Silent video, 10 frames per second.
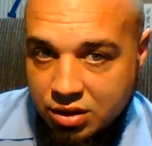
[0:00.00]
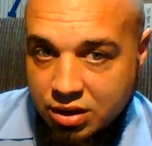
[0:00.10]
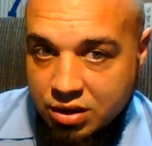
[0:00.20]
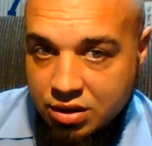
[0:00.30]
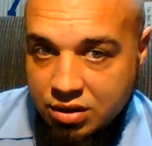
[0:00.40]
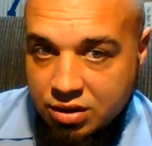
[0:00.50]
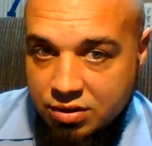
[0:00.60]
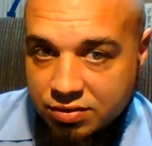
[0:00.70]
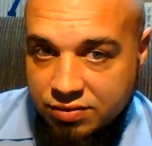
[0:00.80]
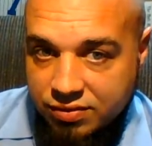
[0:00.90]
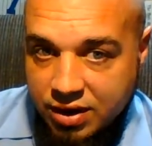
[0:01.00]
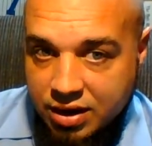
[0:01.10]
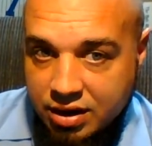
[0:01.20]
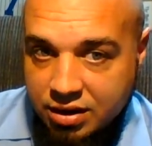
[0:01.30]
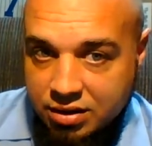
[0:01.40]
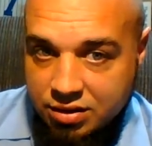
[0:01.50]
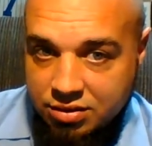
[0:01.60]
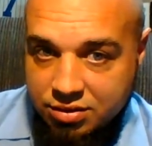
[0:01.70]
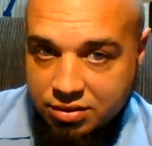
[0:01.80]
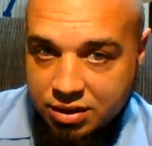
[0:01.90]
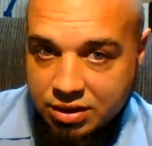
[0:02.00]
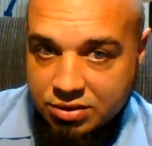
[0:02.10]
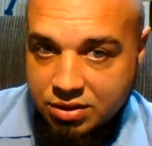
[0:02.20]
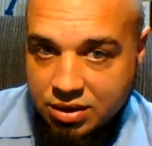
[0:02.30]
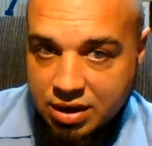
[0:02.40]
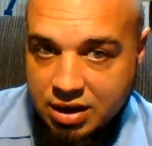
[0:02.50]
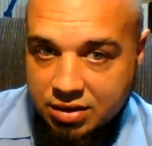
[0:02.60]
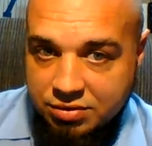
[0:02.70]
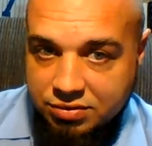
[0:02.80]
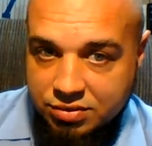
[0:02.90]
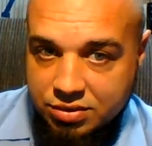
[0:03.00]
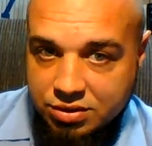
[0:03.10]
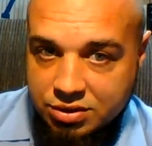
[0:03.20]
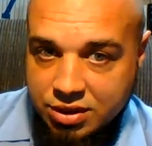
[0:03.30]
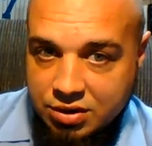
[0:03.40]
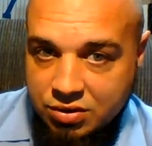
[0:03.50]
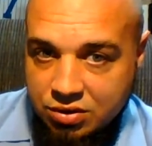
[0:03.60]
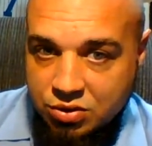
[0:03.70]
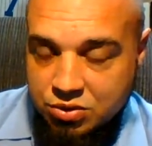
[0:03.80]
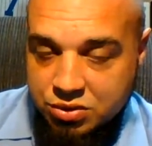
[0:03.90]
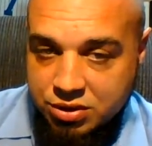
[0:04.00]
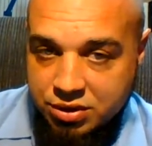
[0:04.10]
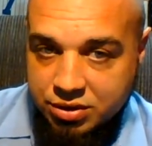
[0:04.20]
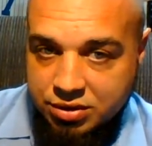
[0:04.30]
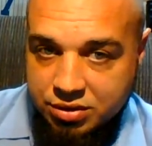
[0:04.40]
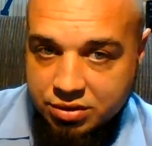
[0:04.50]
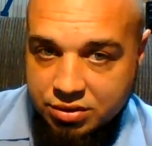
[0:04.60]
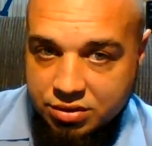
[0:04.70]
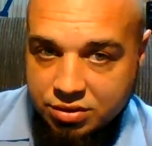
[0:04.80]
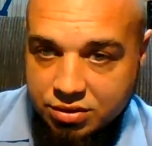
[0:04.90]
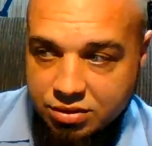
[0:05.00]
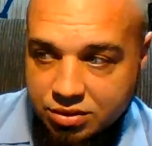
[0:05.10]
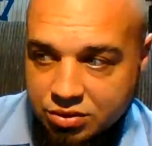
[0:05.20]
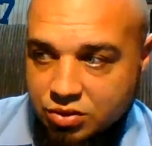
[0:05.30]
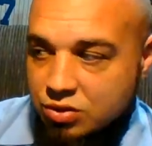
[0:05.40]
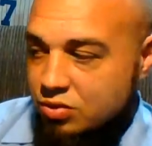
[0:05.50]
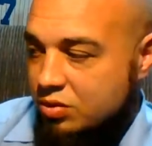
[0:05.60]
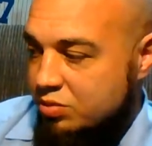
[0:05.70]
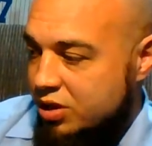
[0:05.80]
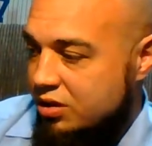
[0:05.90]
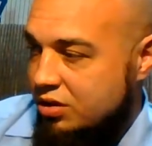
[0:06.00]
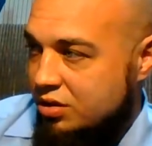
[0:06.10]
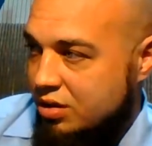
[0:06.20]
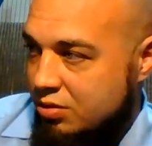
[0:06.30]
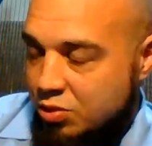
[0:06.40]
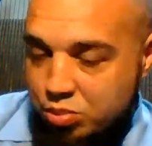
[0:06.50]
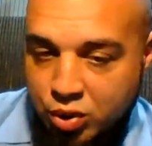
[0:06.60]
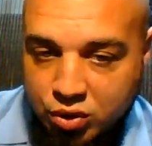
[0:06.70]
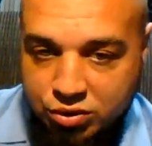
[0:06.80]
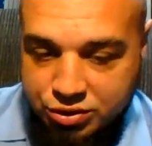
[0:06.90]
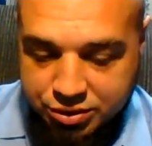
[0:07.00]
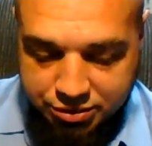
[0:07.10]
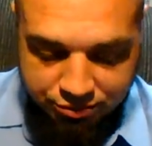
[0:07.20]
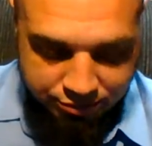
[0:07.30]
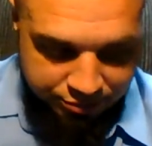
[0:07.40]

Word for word: He that findeth his life shall lose it. So, me, I'm a person.